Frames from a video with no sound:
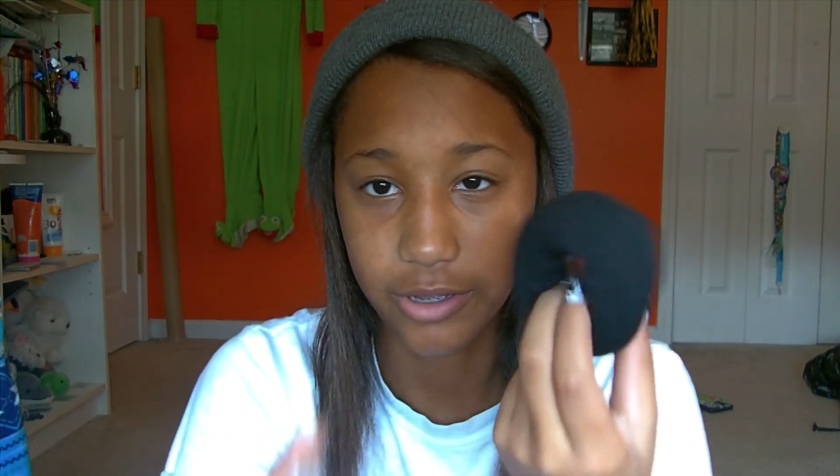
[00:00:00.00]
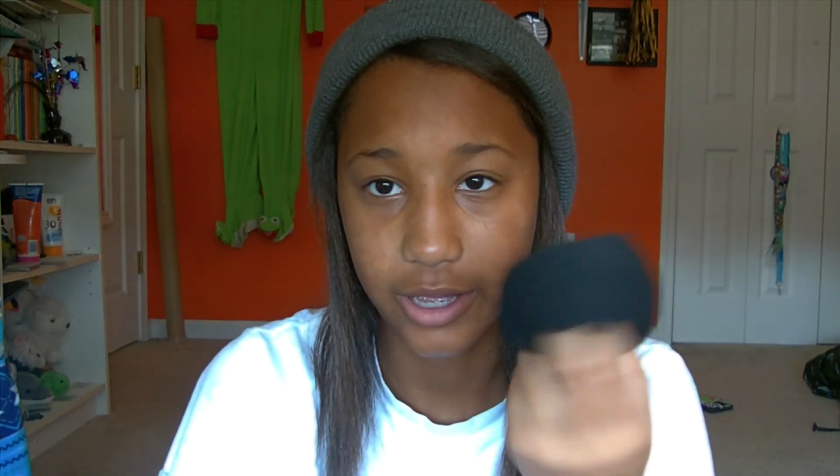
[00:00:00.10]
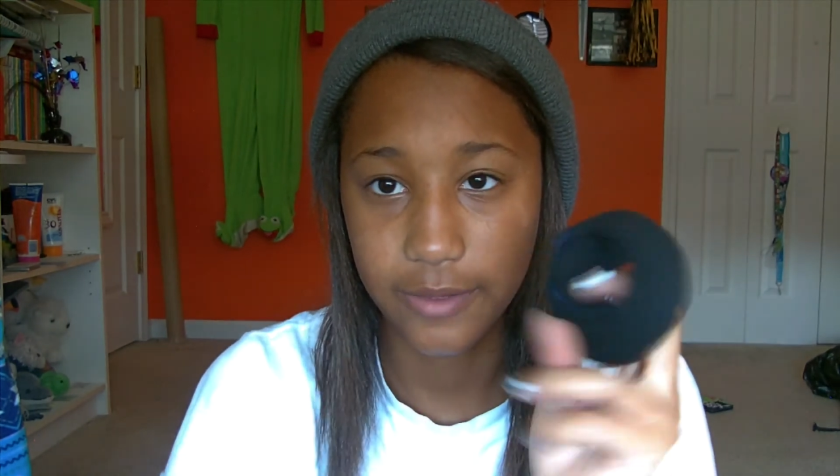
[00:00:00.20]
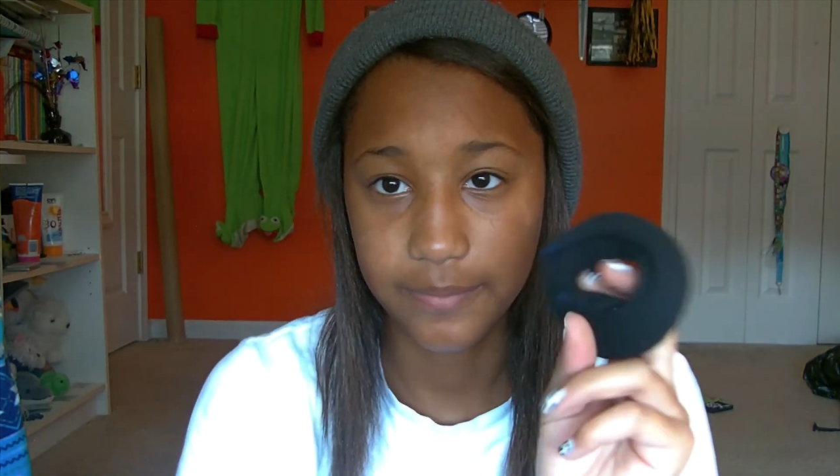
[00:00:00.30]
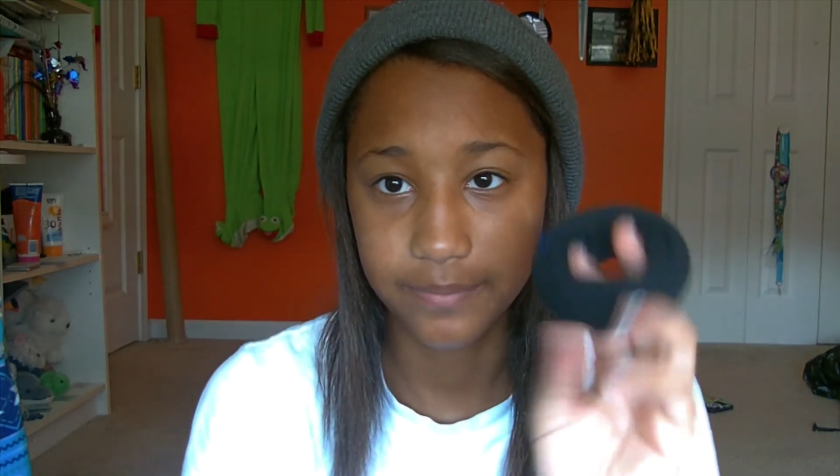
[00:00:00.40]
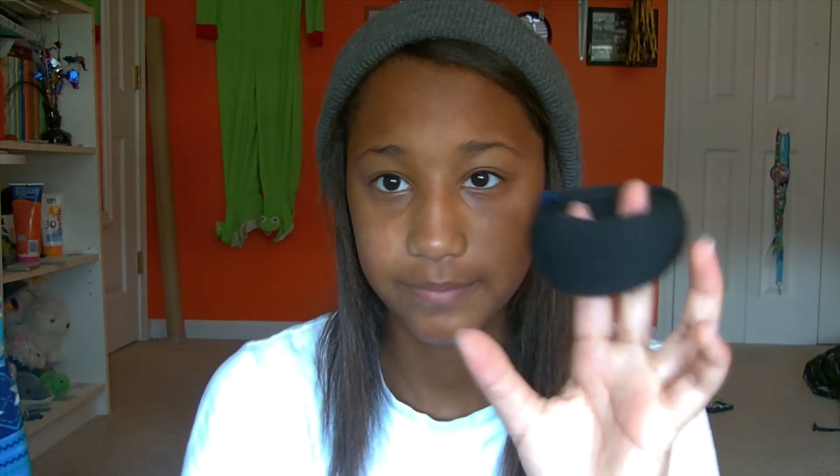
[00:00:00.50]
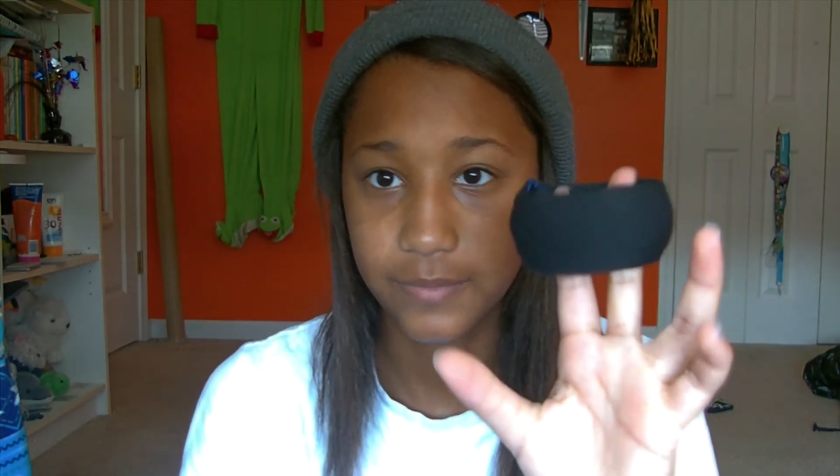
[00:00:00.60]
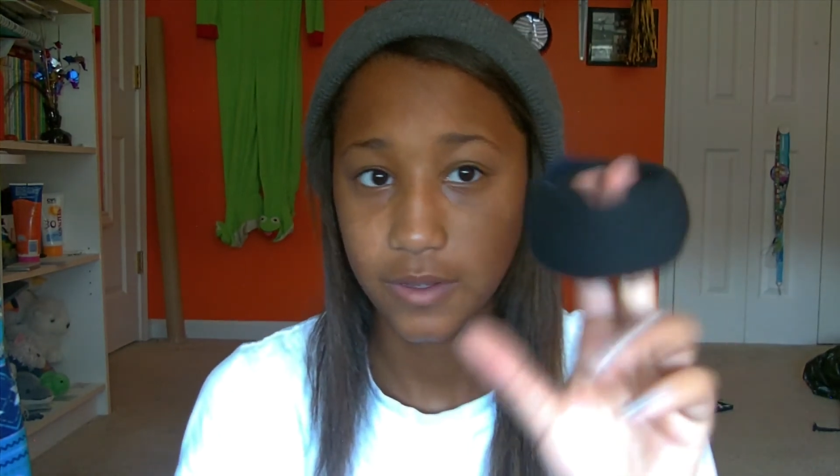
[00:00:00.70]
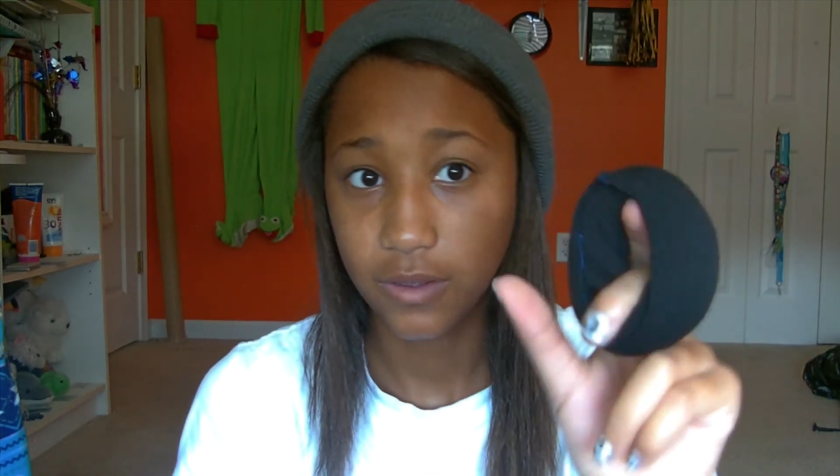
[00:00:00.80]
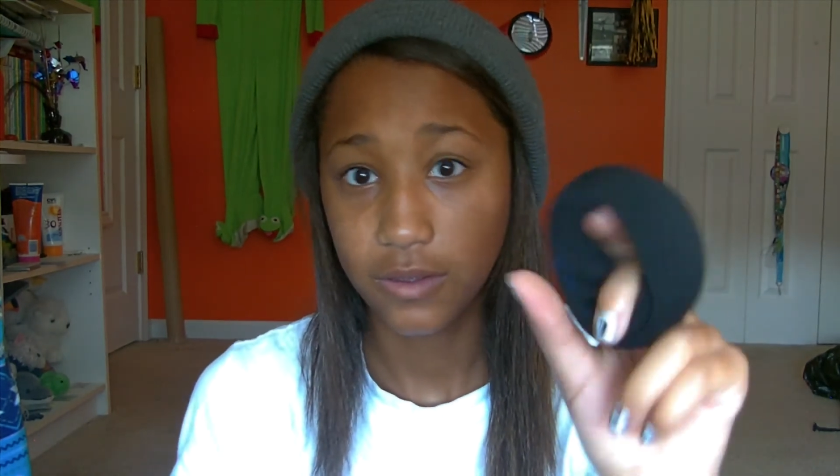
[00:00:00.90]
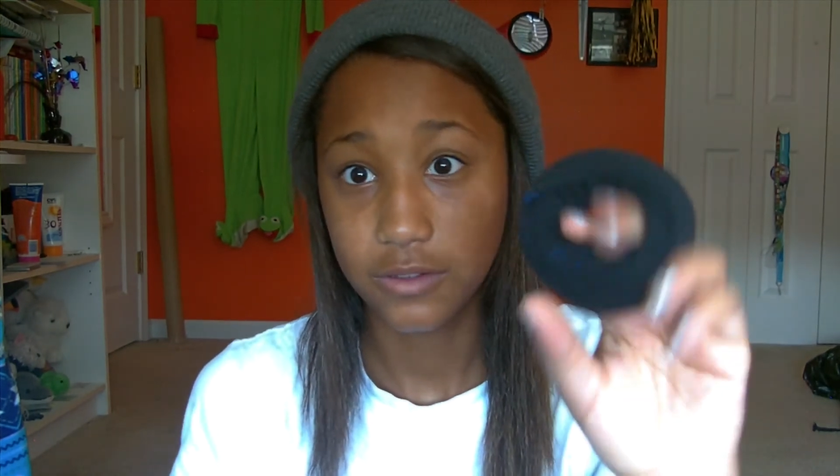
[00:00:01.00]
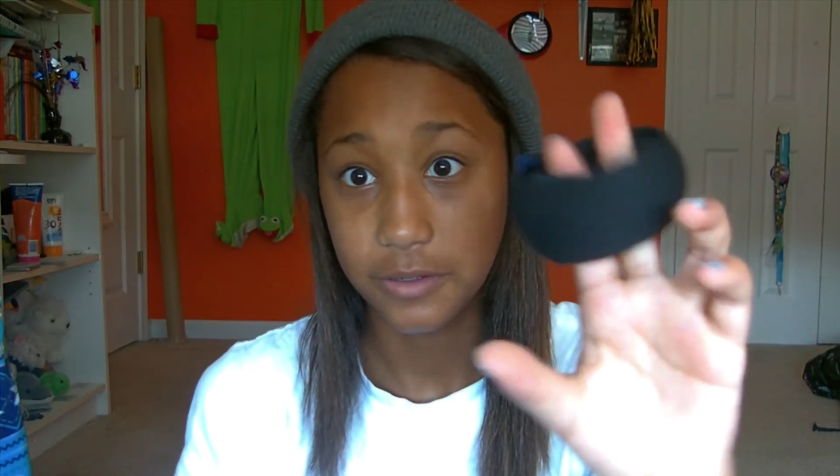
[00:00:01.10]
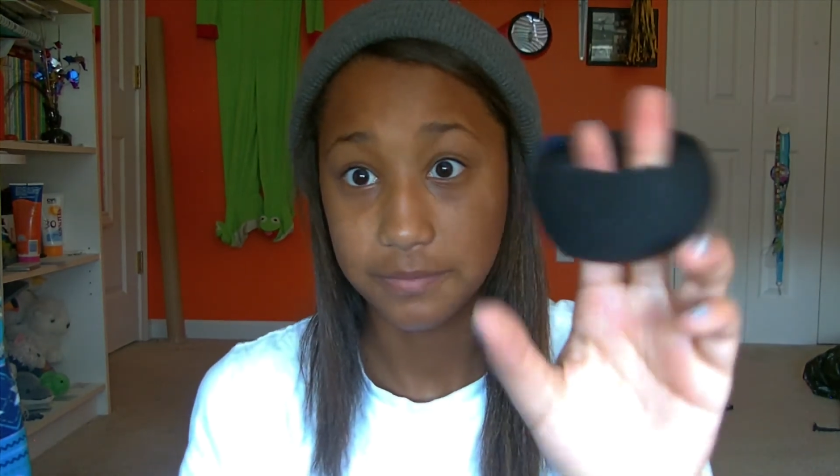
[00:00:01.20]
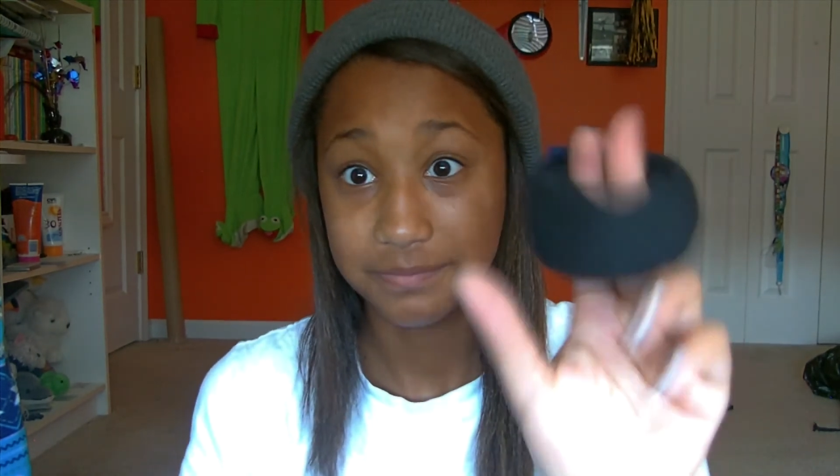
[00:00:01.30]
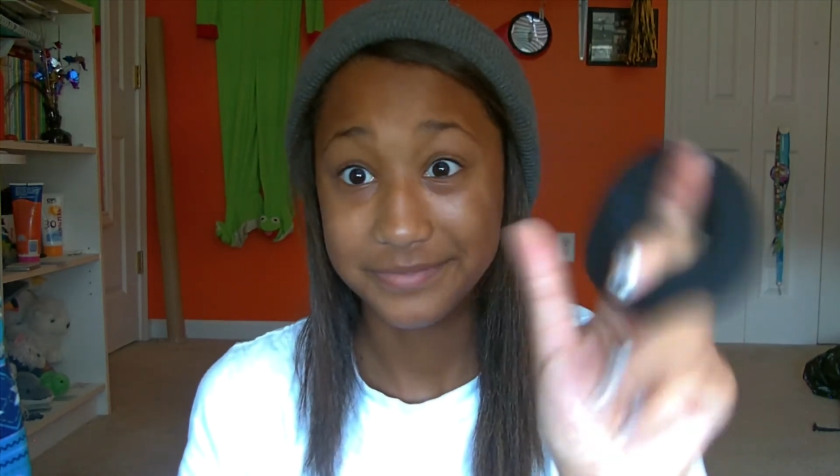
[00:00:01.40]
okay.
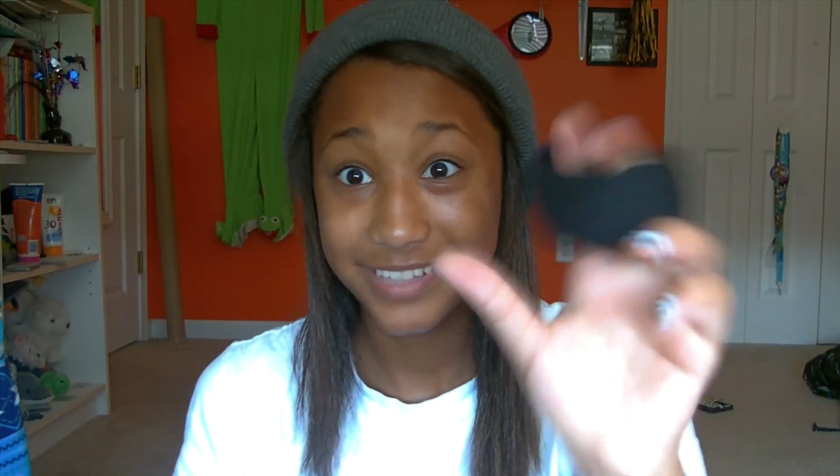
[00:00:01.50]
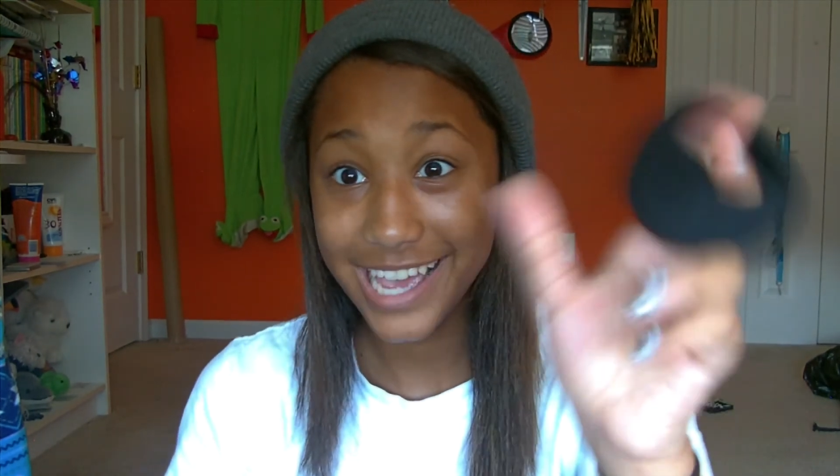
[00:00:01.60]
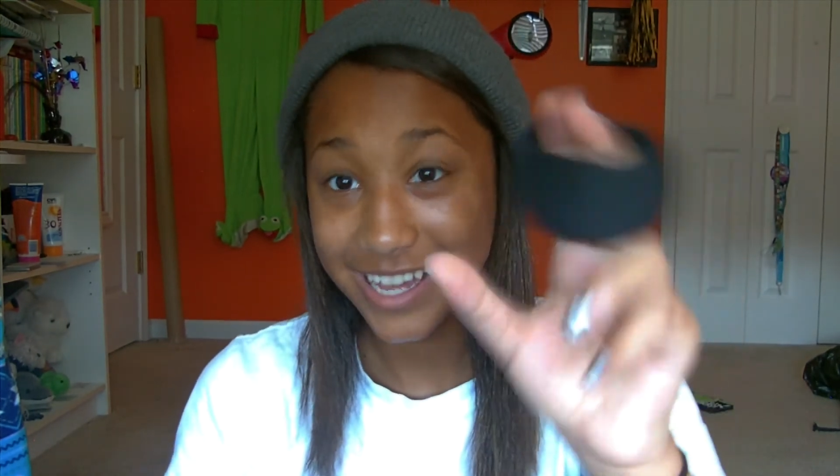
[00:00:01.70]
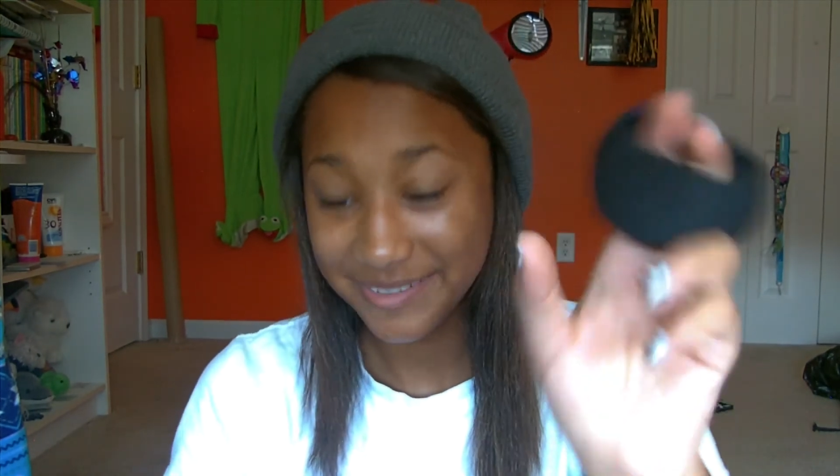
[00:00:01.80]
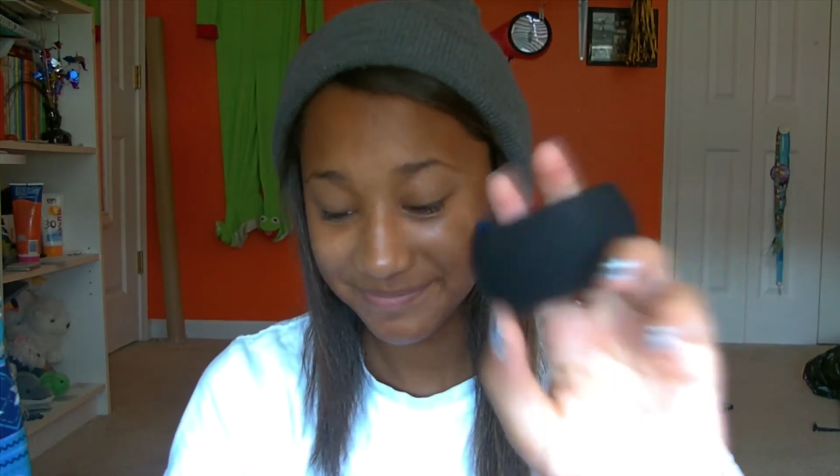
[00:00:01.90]
Yeah,